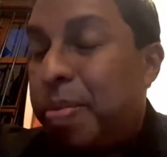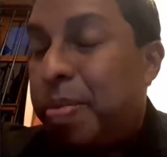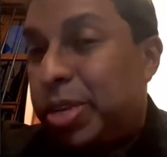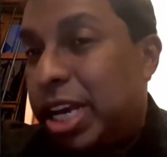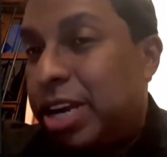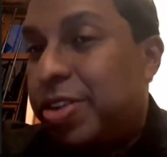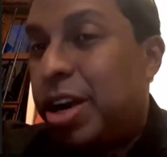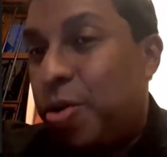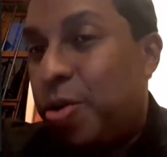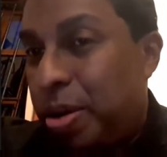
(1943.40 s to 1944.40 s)
children
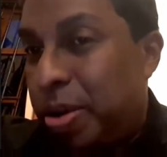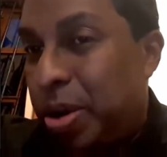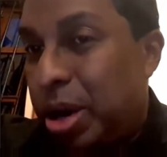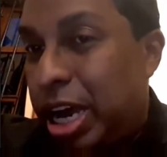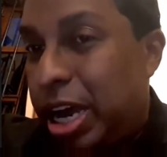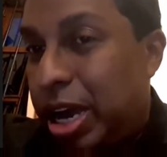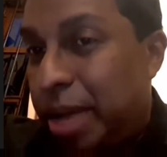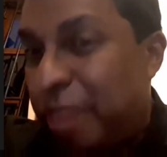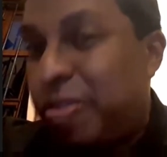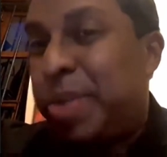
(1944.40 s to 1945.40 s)
who are
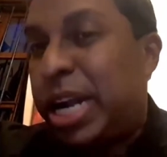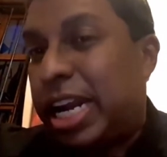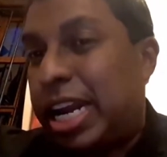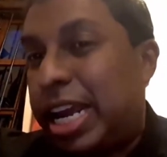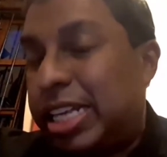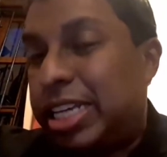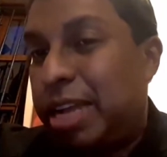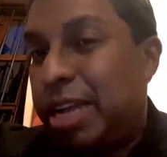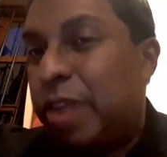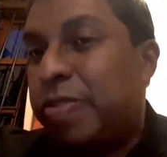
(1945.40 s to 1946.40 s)
above a particular age,
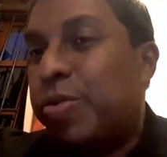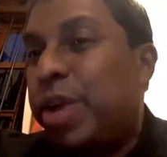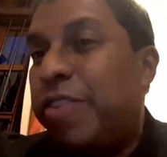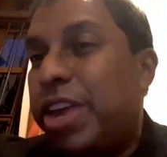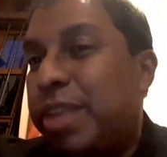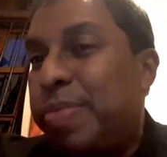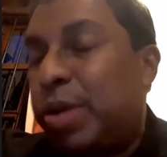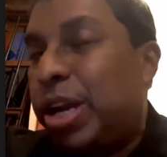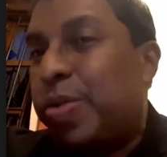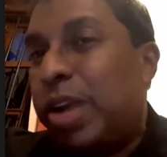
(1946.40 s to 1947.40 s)
above 12 years,
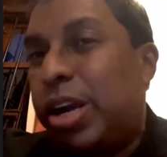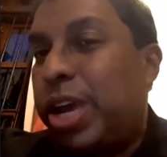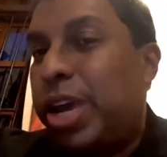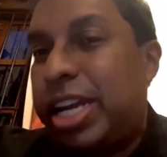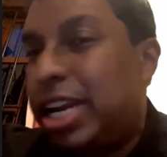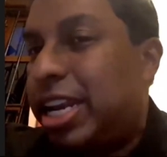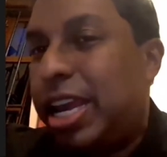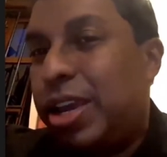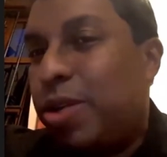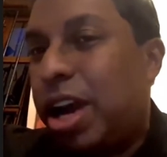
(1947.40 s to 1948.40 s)
between 12 to 18,
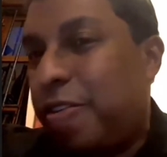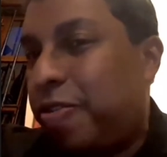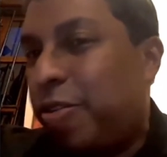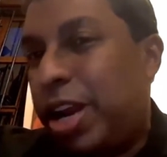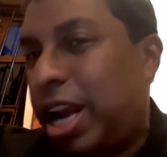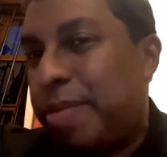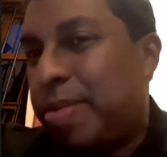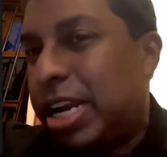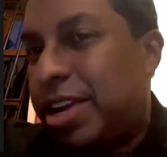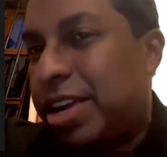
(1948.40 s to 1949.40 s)
you are fully liable.
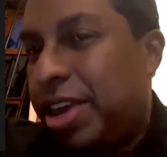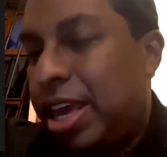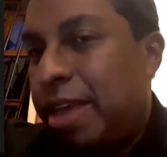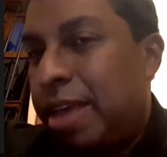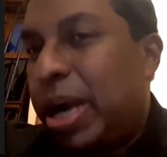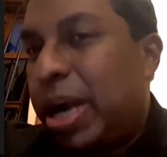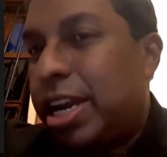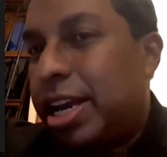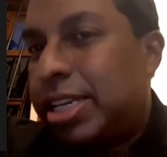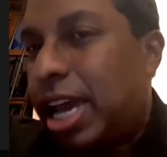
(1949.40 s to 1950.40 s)
But
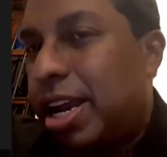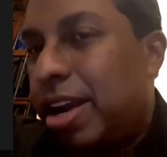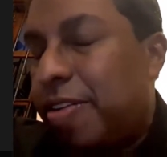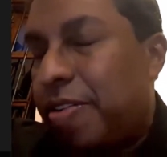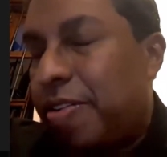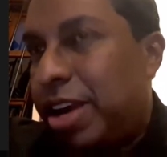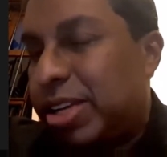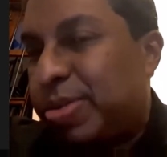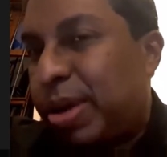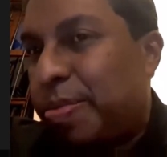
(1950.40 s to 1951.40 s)
a child, in
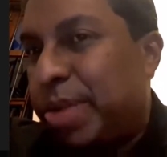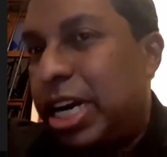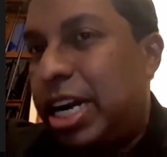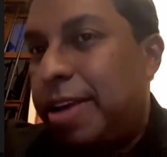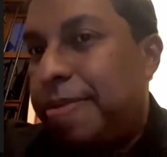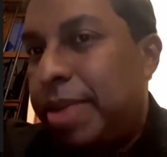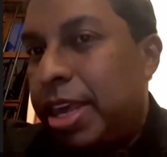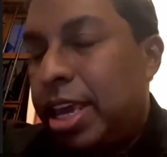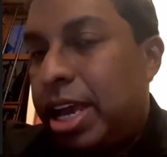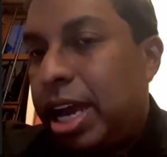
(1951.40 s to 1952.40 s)
respect of murder,
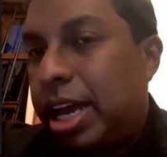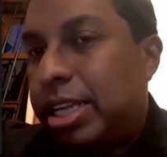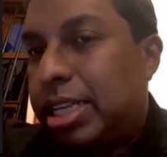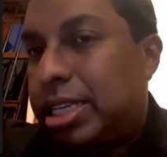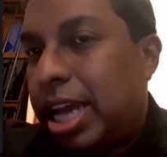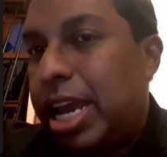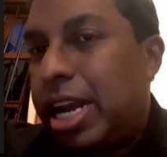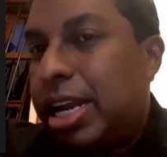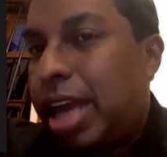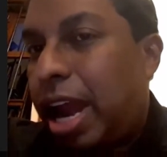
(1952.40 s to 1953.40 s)

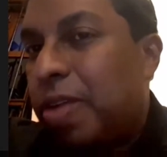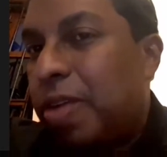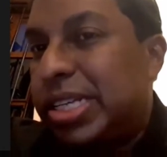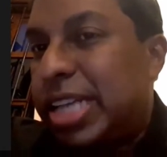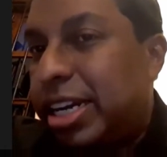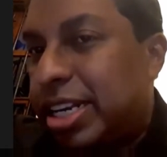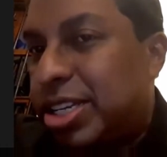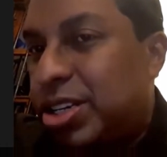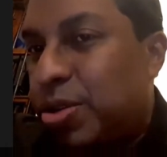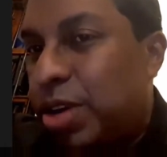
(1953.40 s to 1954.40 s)
child cannot be
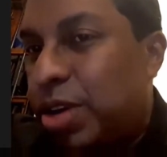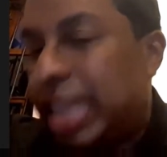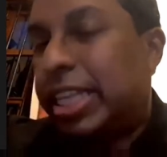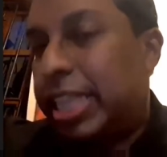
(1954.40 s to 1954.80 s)
sentenced to death.